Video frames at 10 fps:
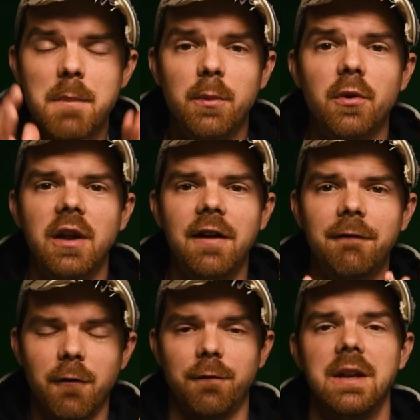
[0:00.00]
memory
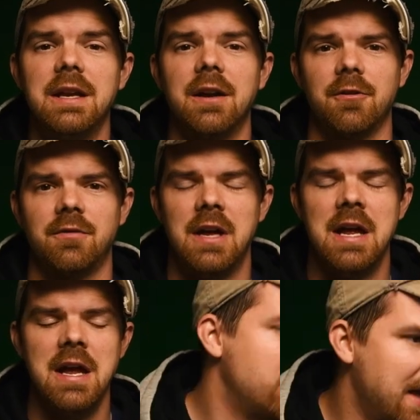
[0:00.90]
for video.
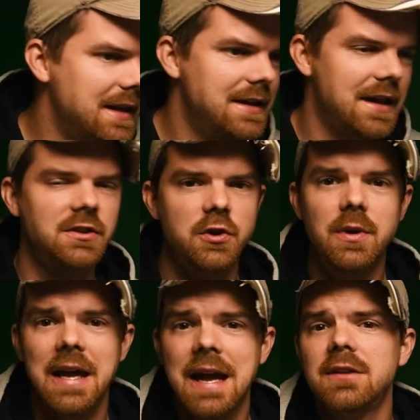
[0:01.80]
Okay, yes, you
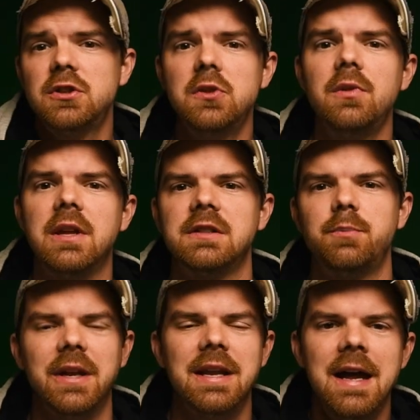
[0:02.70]
can do this,
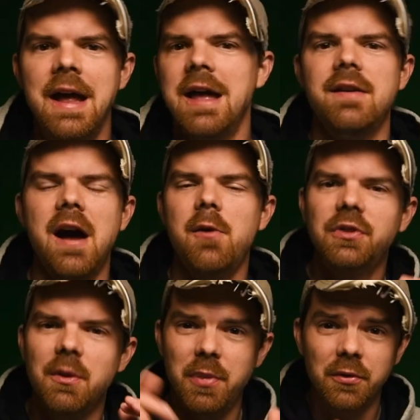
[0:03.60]
but not
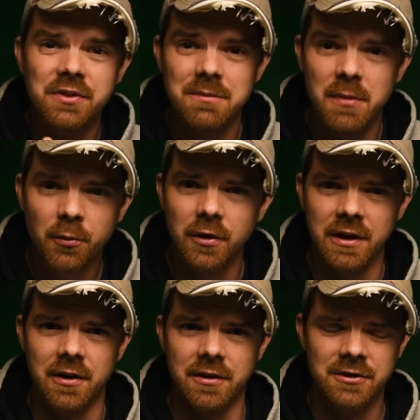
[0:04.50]
with the built-in memory
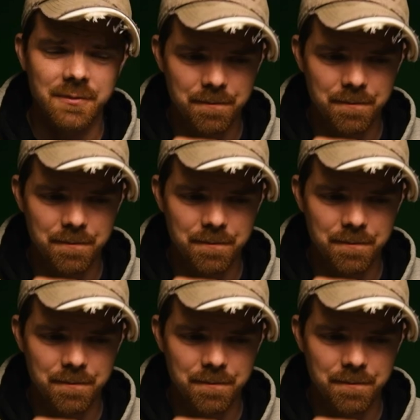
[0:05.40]
cards